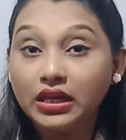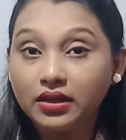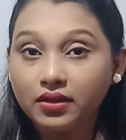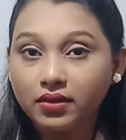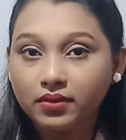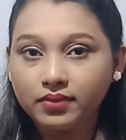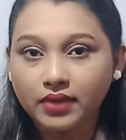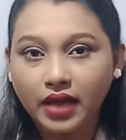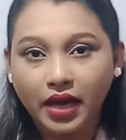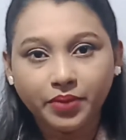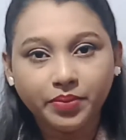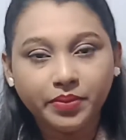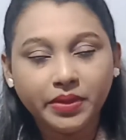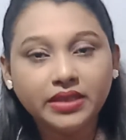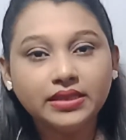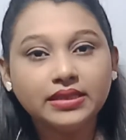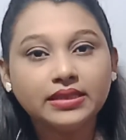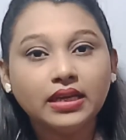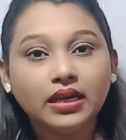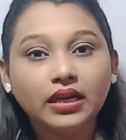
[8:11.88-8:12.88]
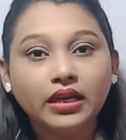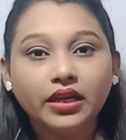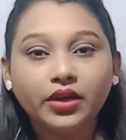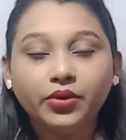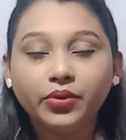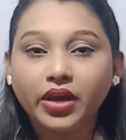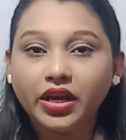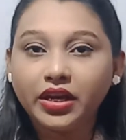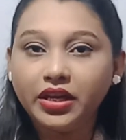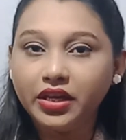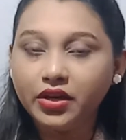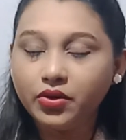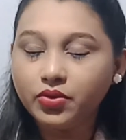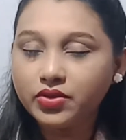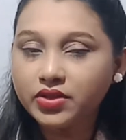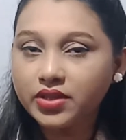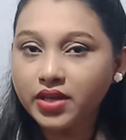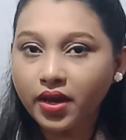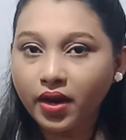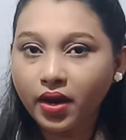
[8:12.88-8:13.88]
that means you can
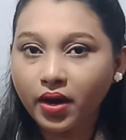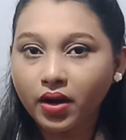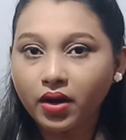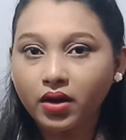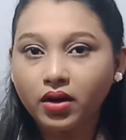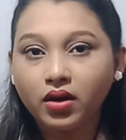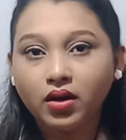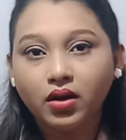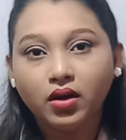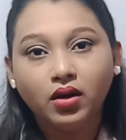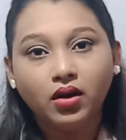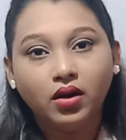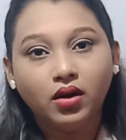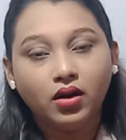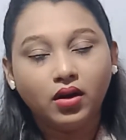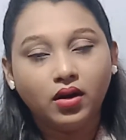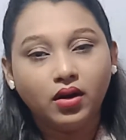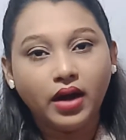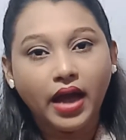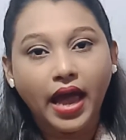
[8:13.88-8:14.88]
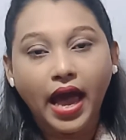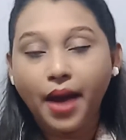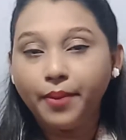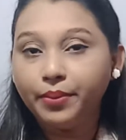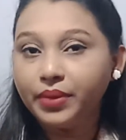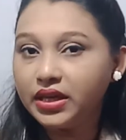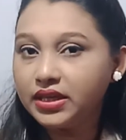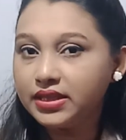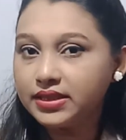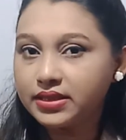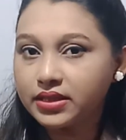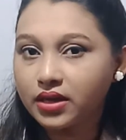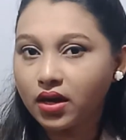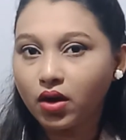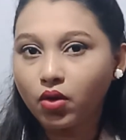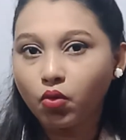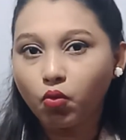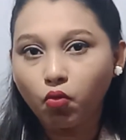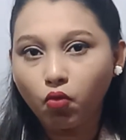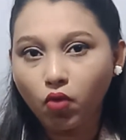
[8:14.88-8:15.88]
use here am, is,
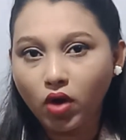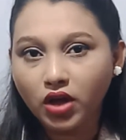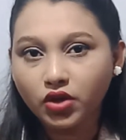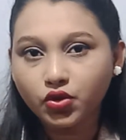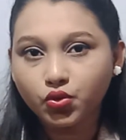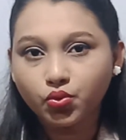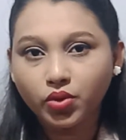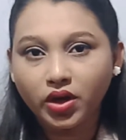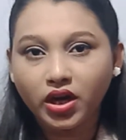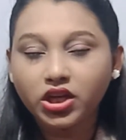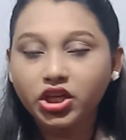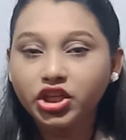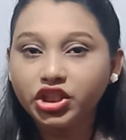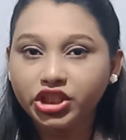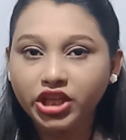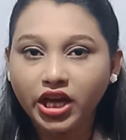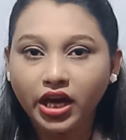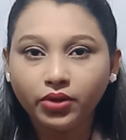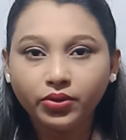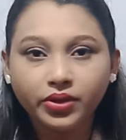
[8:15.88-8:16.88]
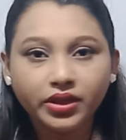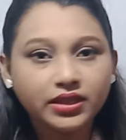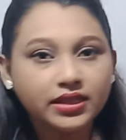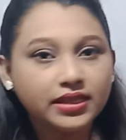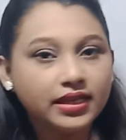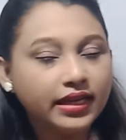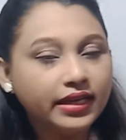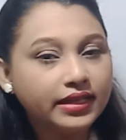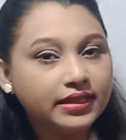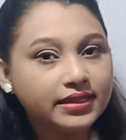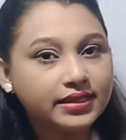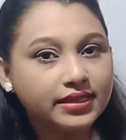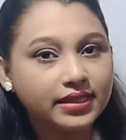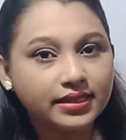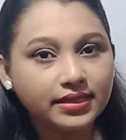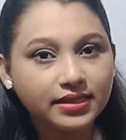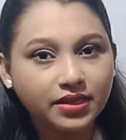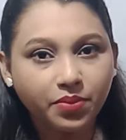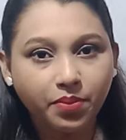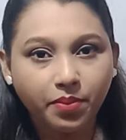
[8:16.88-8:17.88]
or was, were, shall, it
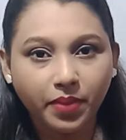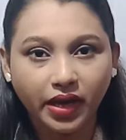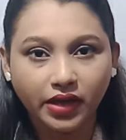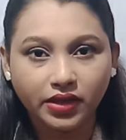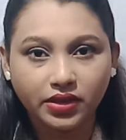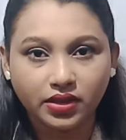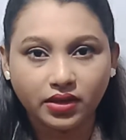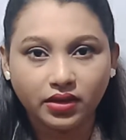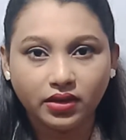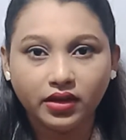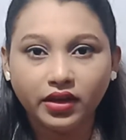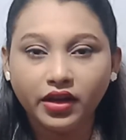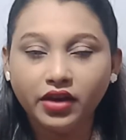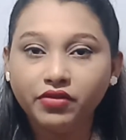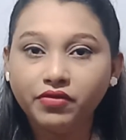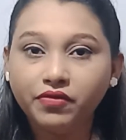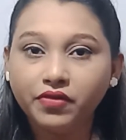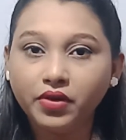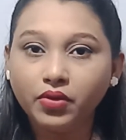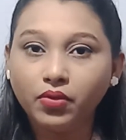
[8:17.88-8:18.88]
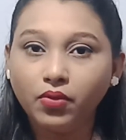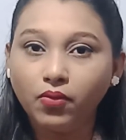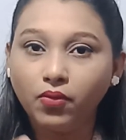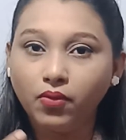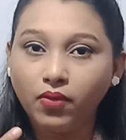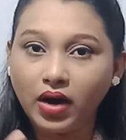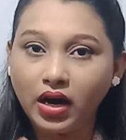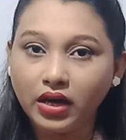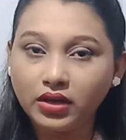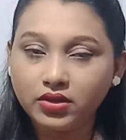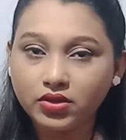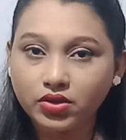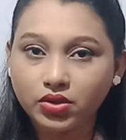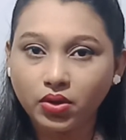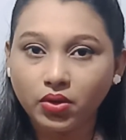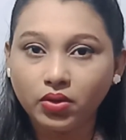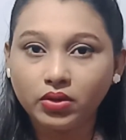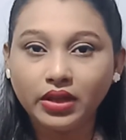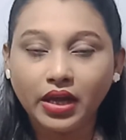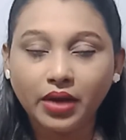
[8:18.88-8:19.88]
doesn't matter if you want.
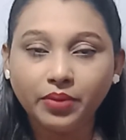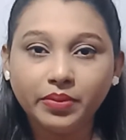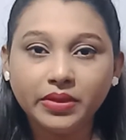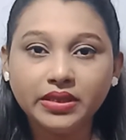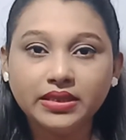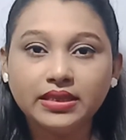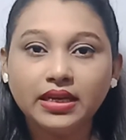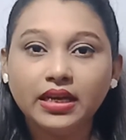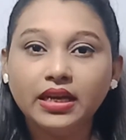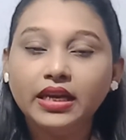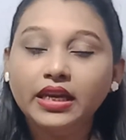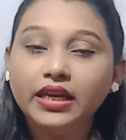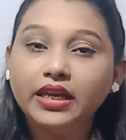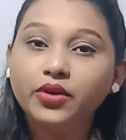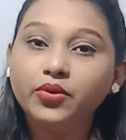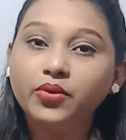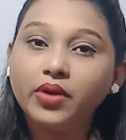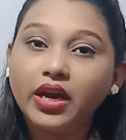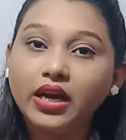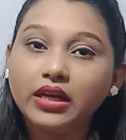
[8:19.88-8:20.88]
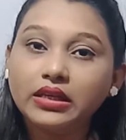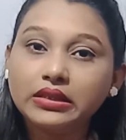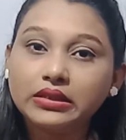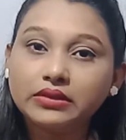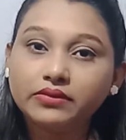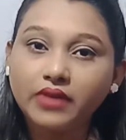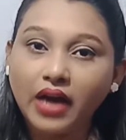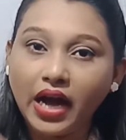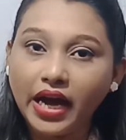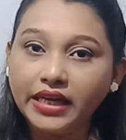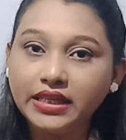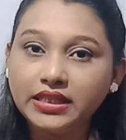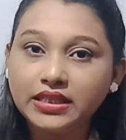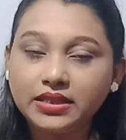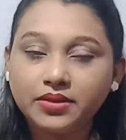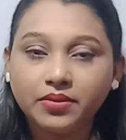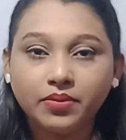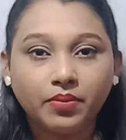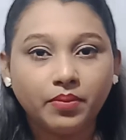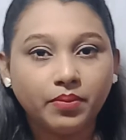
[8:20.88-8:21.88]
So that means you can write
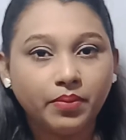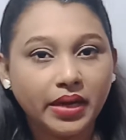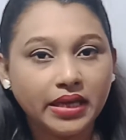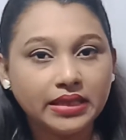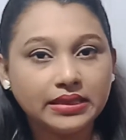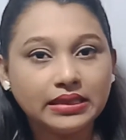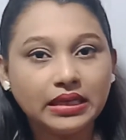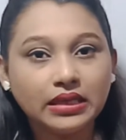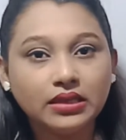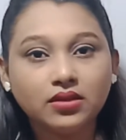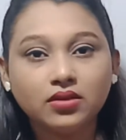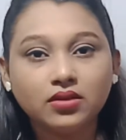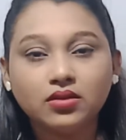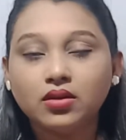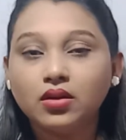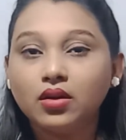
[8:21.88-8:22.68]
present,